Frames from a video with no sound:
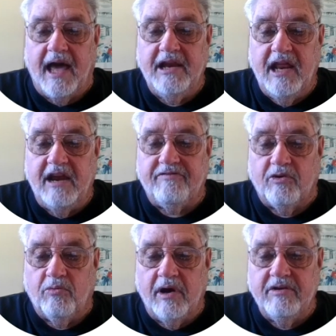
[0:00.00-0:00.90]
I did it
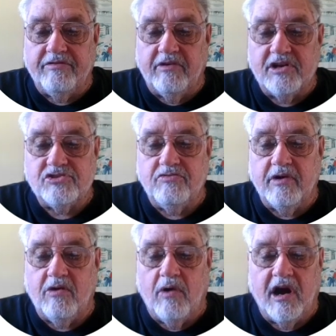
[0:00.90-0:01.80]
for one thrust
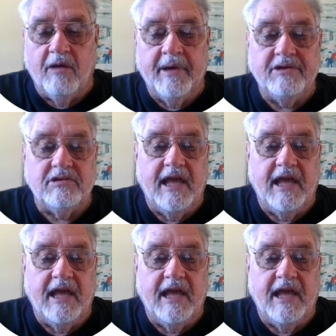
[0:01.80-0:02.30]
requirement,